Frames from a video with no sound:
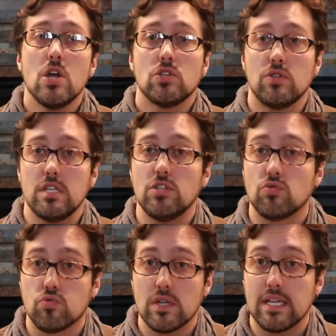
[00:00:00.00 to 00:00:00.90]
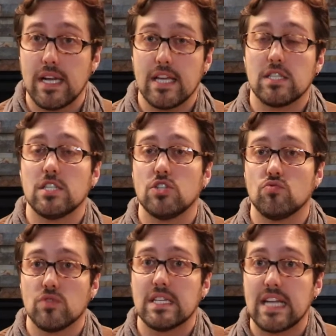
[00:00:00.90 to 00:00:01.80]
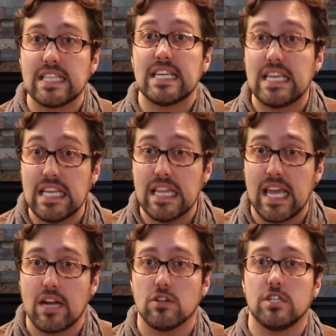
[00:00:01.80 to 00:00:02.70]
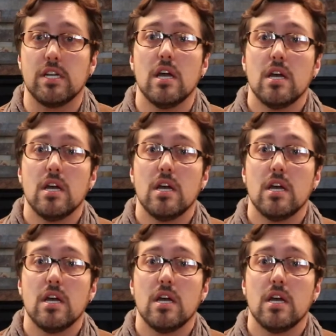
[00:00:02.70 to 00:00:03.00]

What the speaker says: So this is really nice. This is really nice healing energy